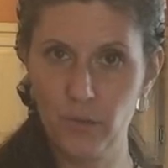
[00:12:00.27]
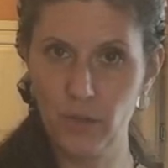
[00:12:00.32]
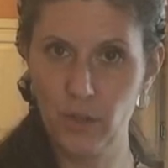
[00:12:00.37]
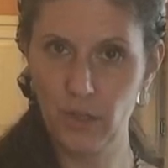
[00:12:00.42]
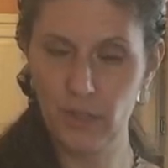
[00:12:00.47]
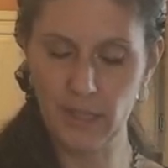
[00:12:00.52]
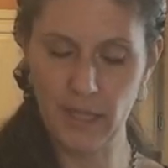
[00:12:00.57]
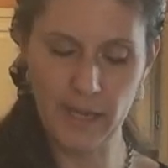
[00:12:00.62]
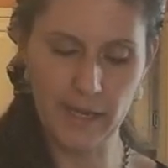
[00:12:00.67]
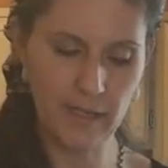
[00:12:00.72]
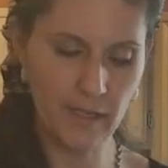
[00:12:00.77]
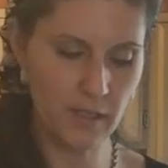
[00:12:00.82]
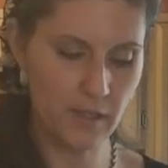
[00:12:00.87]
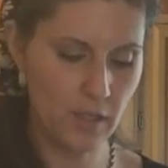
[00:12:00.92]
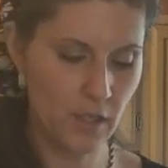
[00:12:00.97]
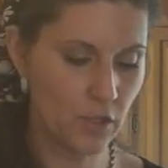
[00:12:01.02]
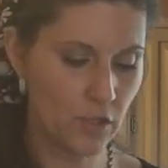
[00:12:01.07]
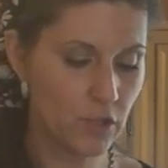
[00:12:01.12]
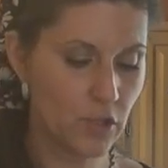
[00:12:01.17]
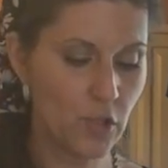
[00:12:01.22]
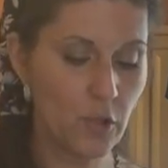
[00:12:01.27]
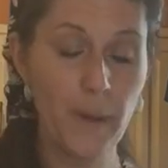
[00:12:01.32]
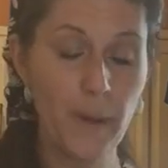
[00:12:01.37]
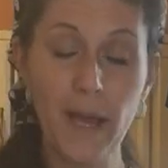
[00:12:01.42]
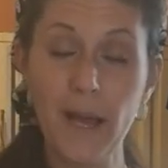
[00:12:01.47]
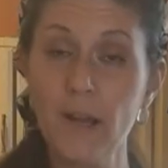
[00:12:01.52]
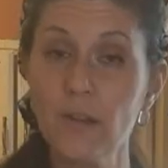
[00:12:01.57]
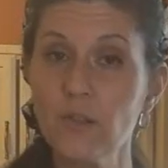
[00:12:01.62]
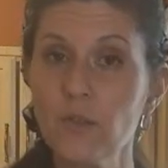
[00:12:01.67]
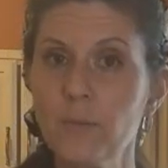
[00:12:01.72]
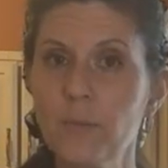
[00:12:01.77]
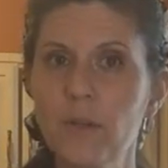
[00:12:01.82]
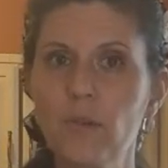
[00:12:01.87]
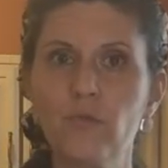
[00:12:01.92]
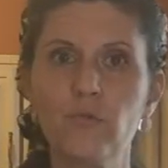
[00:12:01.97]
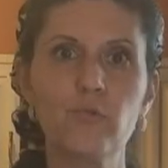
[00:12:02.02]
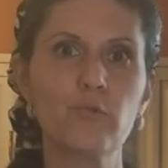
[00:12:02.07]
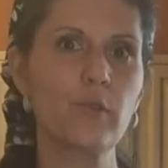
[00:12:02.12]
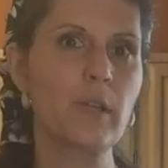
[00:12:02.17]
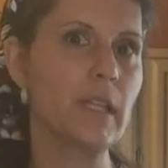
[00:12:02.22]
will look like. 2 pounds will be
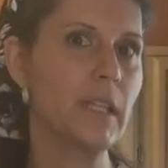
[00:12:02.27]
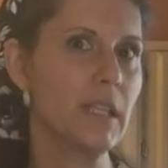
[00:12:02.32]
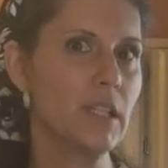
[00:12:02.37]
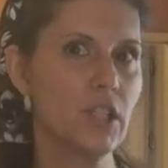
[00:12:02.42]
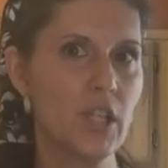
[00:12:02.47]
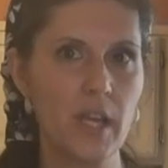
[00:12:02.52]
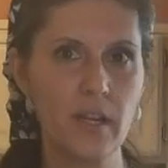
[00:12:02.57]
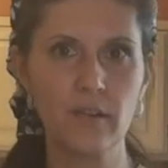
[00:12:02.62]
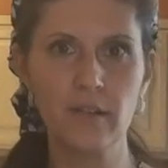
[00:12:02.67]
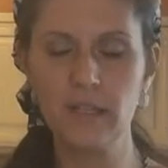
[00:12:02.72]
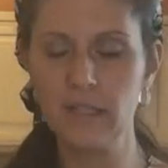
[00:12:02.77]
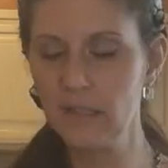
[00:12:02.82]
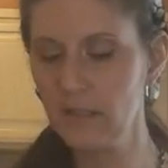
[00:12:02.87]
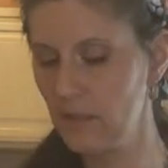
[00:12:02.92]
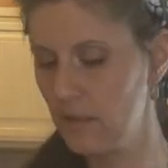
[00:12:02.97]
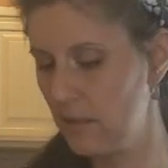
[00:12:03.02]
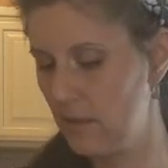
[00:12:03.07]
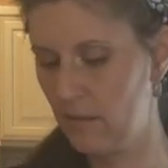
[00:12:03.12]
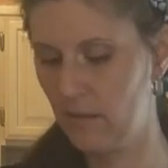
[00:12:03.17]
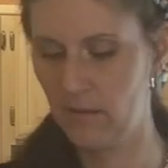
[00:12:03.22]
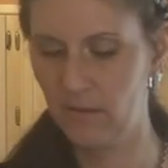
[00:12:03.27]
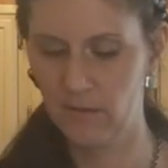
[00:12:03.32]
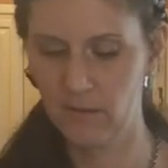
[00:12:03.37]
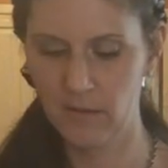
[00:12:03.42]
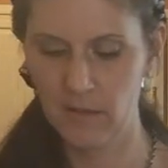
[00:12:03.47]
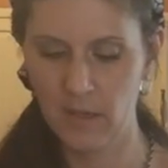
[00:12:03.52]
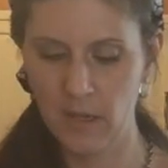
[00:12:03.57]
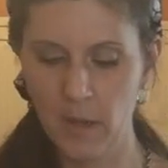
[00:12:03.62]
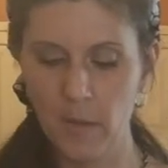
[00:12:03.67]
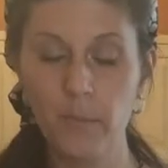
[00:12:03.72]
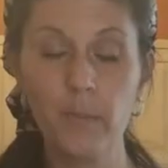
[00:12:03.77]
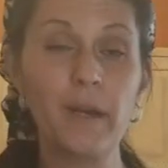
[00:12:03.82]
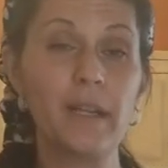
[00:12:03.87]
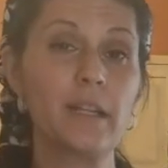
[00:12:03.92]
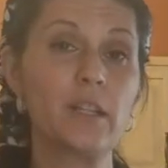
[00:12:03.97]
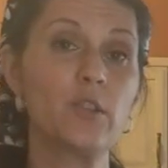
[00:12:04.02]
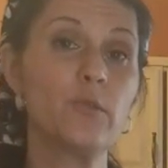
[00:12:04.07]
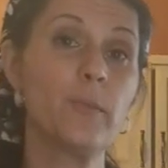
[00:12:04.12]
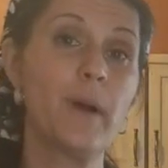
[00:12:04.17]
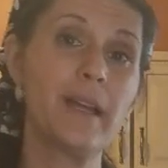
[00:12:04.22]
really generous,
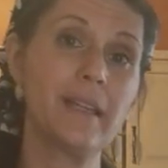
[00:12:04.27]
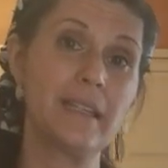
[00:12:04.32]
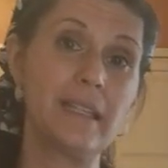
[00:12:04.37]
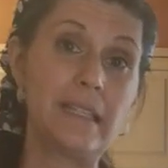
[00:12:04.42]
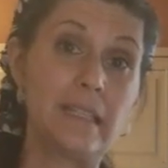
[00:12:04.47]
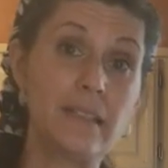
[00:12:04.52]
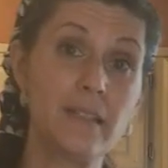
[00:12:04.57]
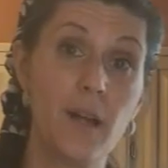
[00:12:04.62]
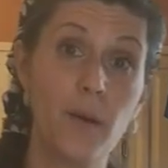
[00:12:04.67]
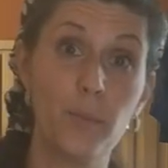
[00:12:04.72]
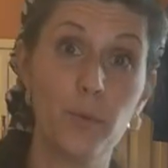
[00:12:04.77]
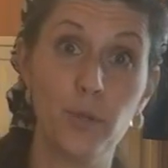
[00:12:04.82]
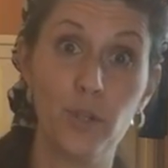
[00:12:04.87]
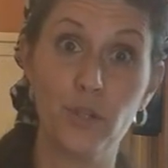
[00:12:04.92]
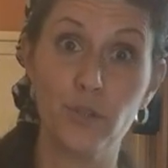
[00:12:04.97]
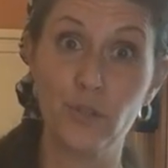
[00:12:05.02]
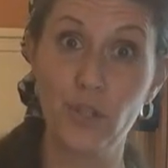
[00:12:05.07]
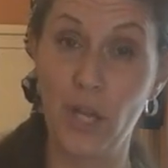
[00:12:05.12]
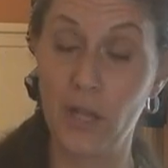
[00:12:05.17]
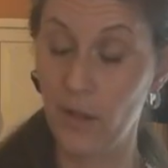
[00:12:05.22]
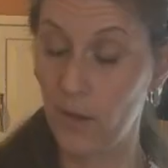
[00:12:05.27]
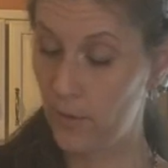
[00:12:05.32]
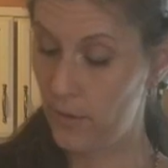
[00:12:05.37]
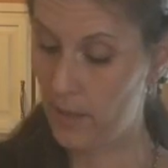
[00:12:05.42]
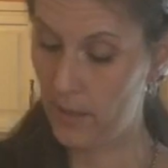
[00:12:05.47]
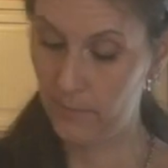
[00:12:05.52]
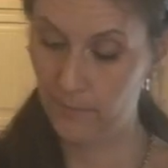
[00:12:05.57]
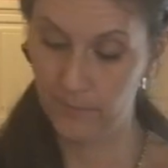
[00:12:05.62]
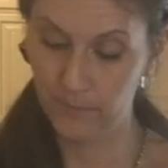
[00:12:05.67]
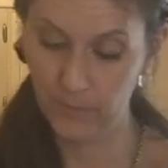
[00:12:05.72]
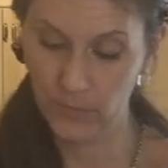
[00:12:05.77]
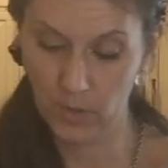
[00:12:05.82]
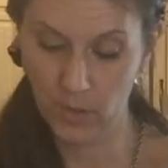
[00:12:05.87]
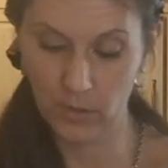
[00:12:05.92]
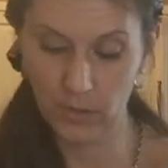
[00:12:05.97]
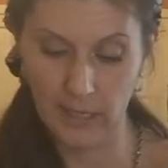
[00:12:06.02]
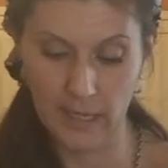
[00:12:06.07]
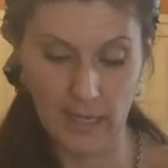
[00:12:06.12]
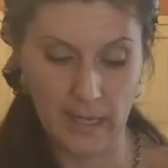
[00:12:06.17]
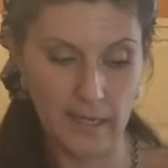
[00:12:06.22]
but you might need to double your Jell-O
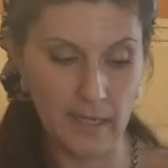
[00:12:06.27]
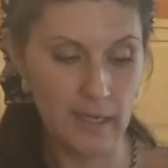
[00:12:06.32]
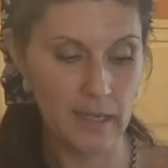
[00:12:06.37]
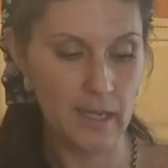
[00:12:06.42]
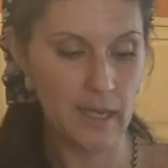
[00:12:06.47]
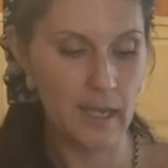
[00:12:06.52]
then, okay?